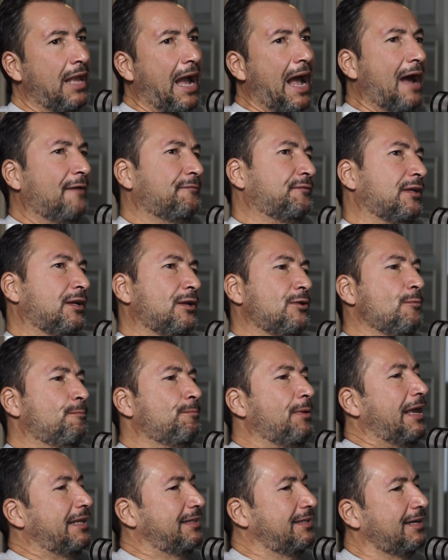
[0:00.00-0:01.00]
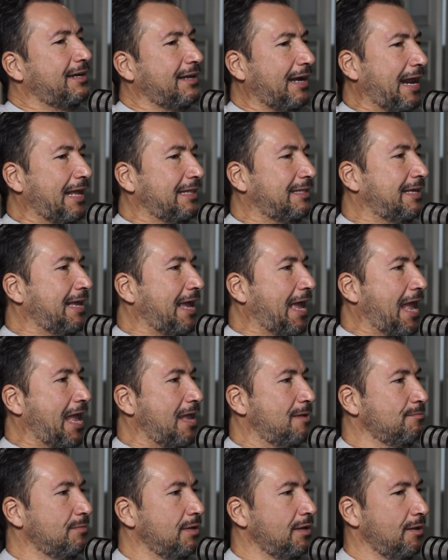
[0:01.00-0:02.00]
After you played a great
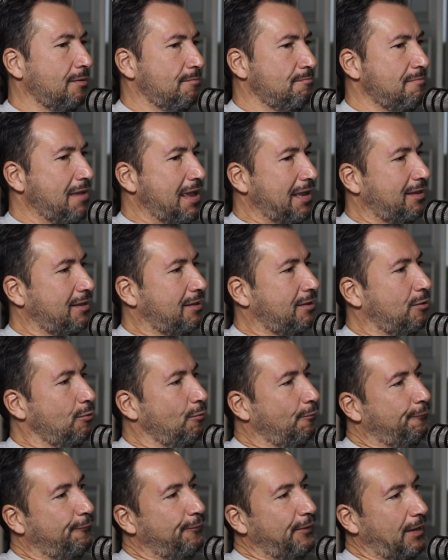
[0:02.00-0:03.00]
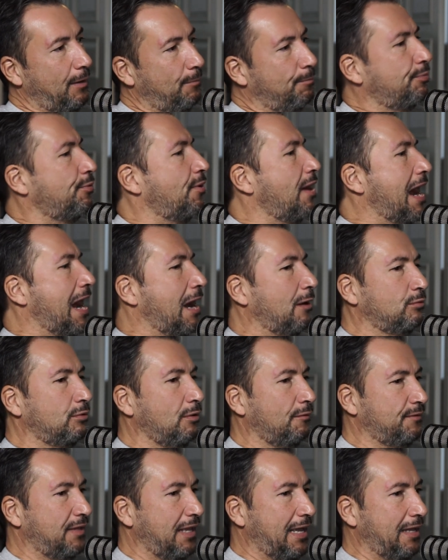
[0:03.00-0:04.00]
game, make you feel proud
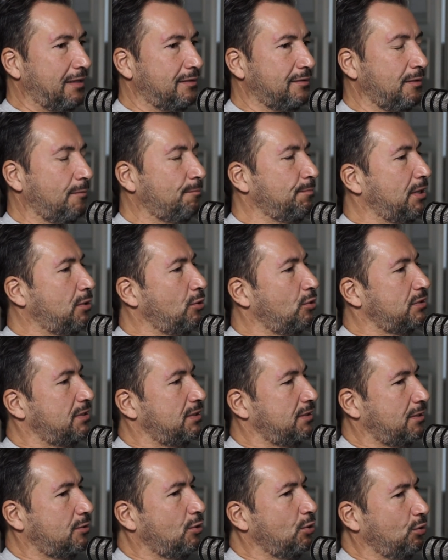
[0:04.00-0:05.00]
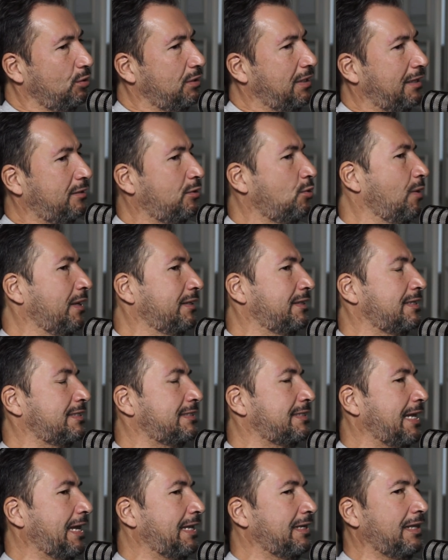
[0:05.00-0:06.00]
of that. Because it's good that you
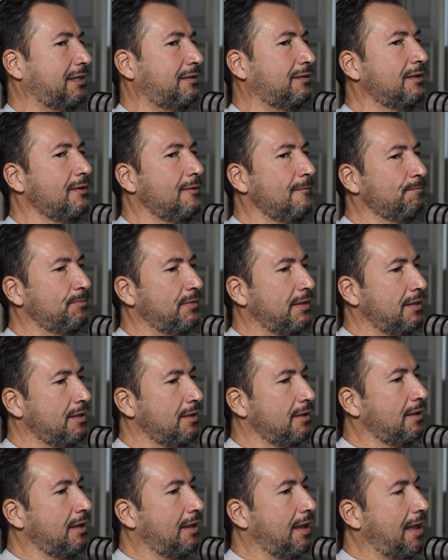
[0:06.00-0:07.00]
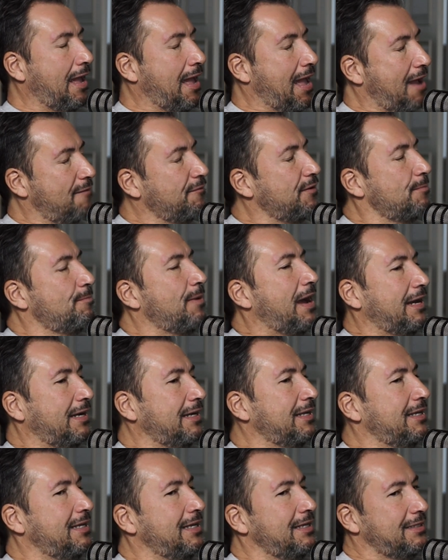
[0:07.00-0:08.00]
understand that
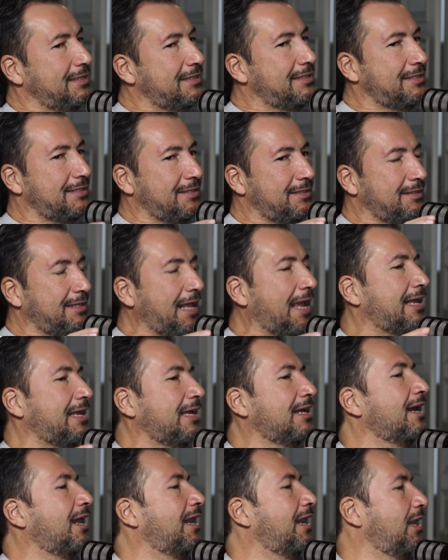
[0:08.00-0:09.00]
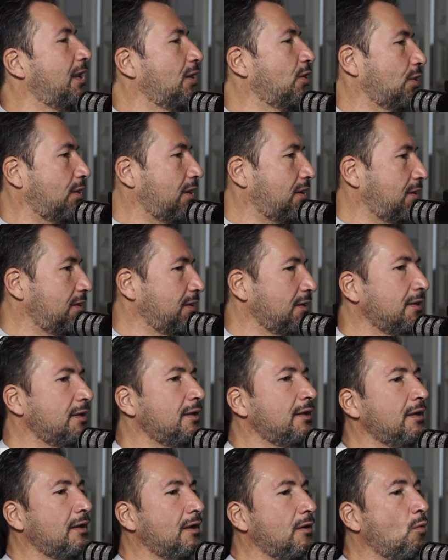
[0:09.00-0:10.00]
everybody is taking a look
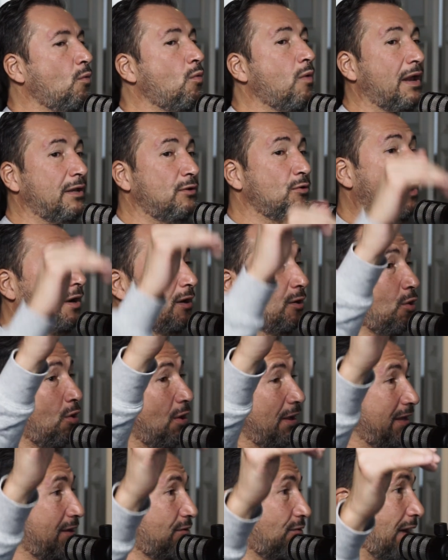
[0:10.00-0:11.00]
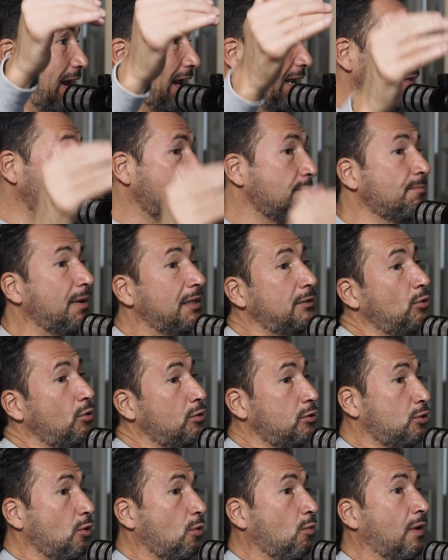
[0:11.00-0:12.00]
when you are going great, but
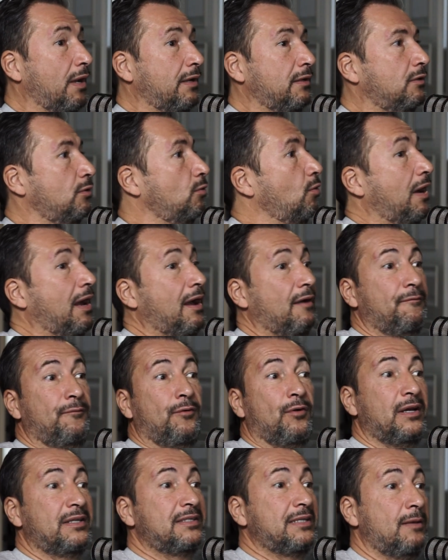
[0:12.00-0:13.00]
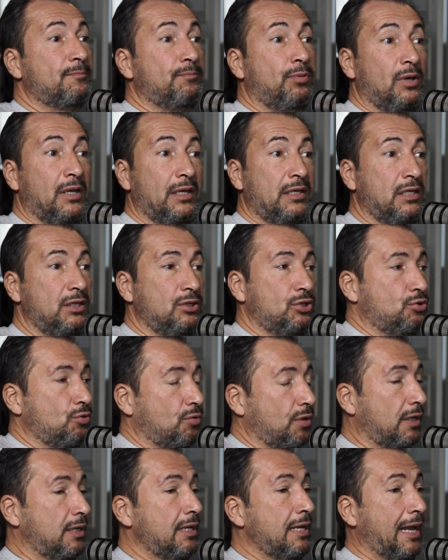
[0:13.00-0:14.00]
also when you have, for example, an
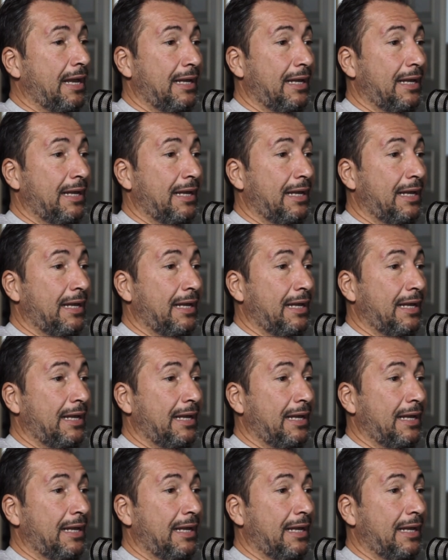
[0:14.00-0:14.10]
injury.